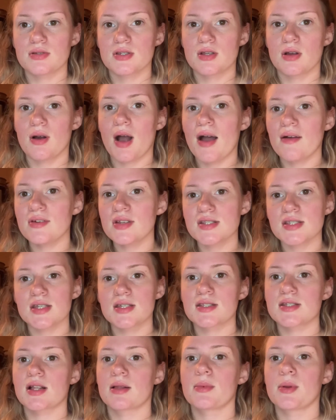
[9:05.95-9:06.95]
So obviously
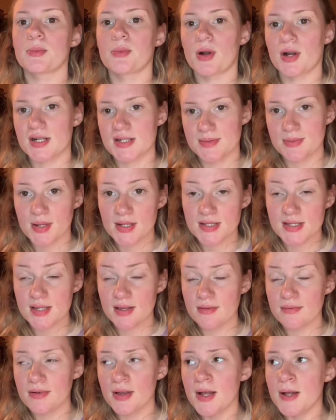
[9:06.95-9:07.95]
it's gonna be more
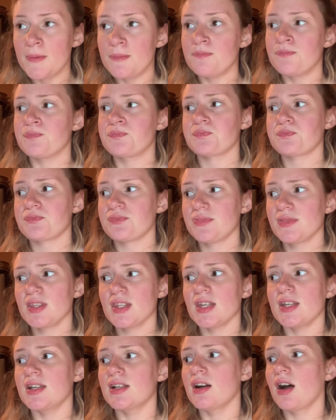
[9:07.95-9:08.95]
expensive.
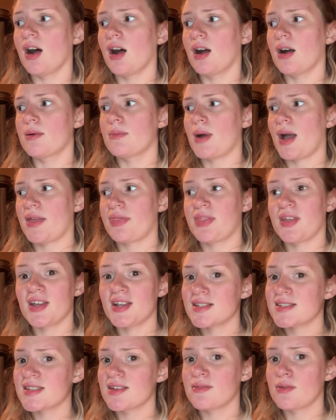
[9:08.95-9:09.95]
I think
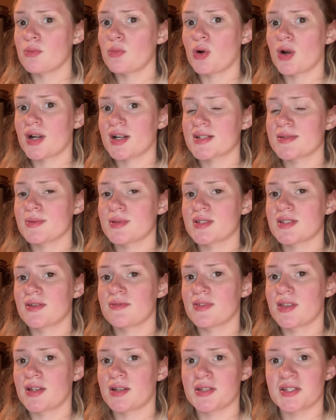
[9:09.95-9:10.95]
it's even more expensive
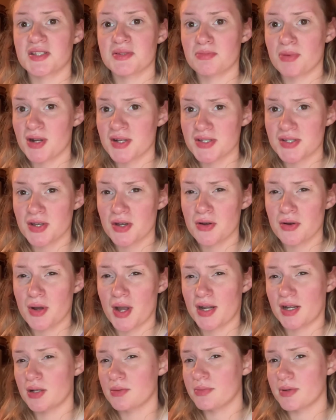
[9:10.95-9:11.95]
than espresso.
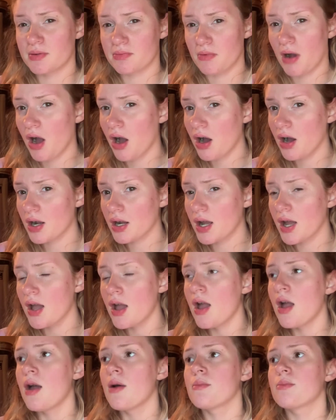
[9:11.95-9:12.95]
I could be wrong,
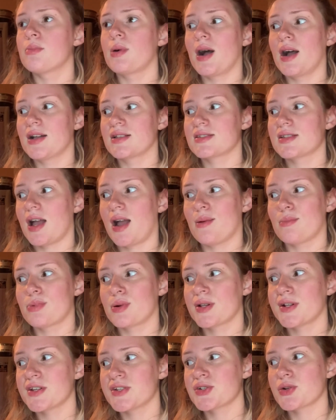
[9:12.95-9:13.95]
but I'm
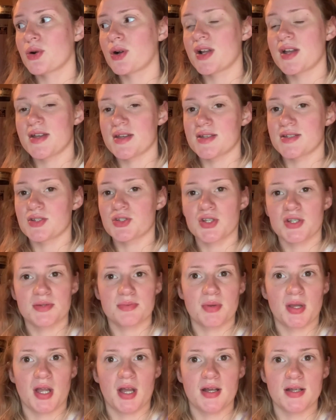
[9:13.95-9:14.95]
pretty sure it is, just
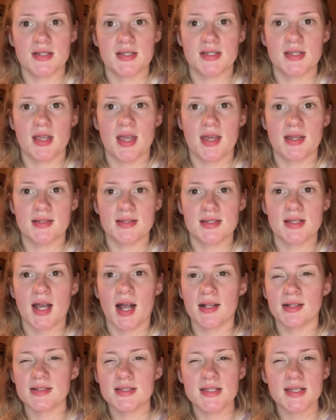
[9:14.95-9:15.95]
because it's
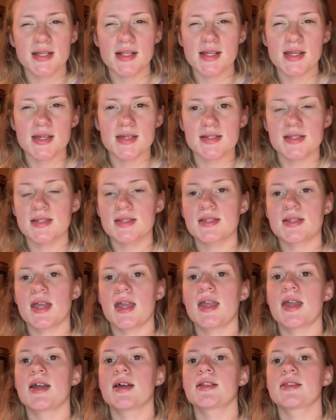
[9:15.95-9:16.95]
kind of tedious
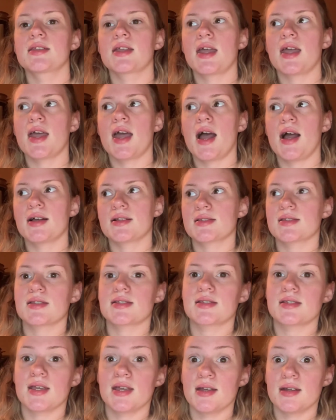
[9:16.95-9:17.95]
and it has to
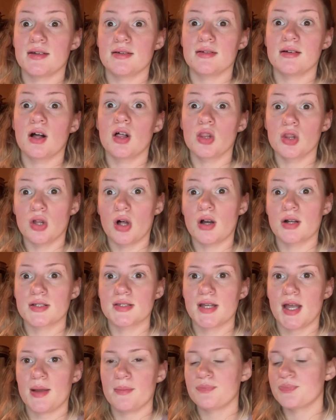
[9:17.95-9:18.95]
sit a long
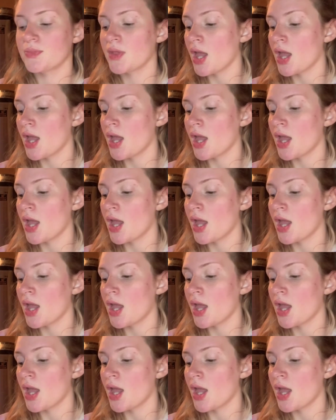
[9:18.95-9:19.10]
time.